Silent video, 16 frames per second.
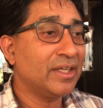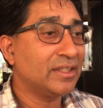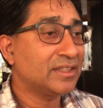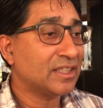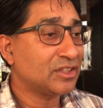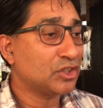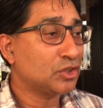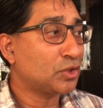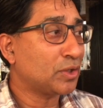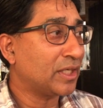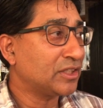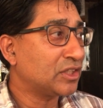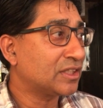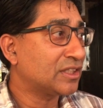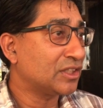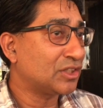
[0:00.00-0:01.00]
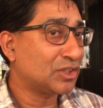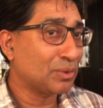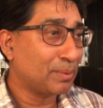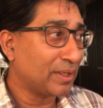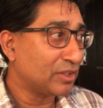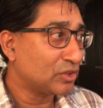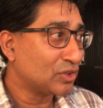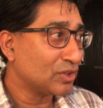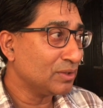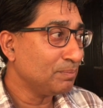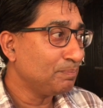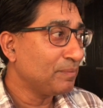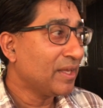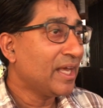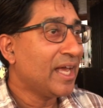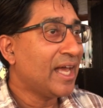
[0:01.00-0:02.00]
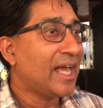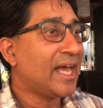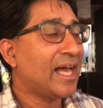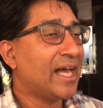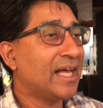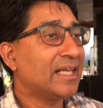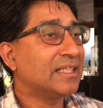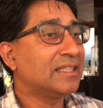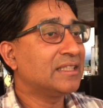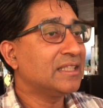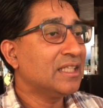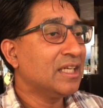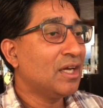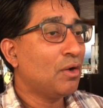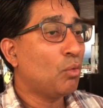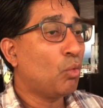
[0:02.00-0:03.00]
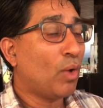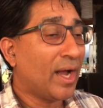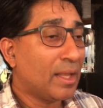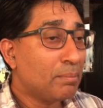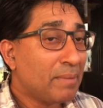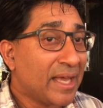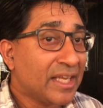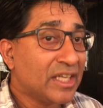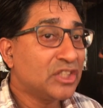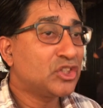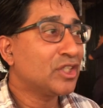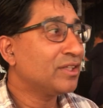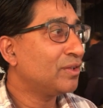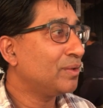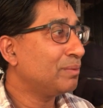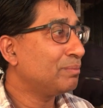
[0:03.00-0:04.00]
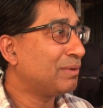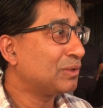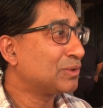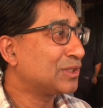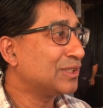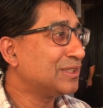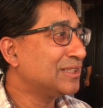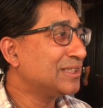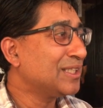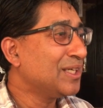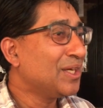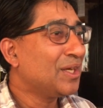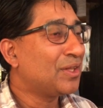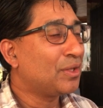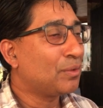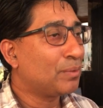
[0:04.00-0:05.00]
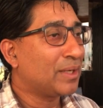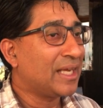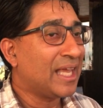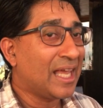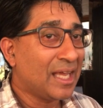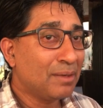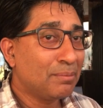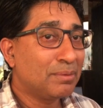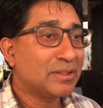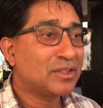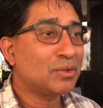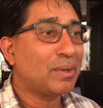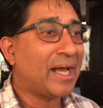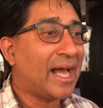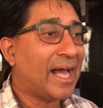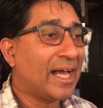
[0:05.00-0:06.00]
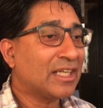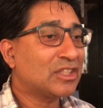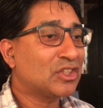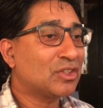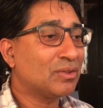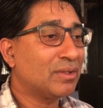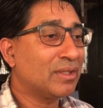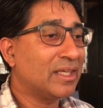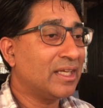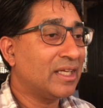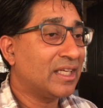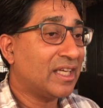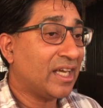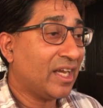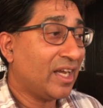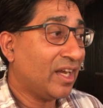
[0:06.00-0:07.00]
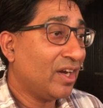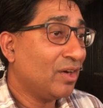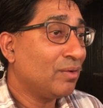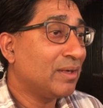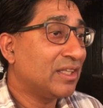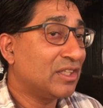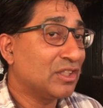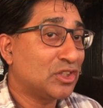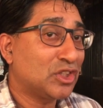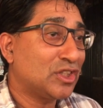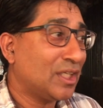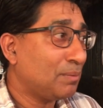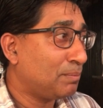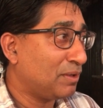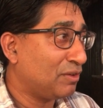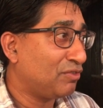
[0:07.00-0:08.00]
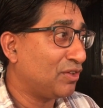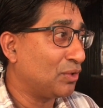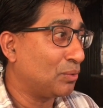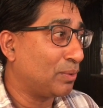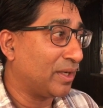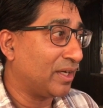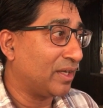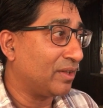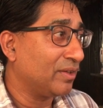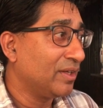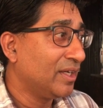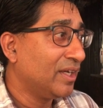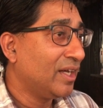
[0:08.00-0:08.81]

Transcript: in such a tragic situation, and while managing their emotions, they were able to actually carry the ship, if you will,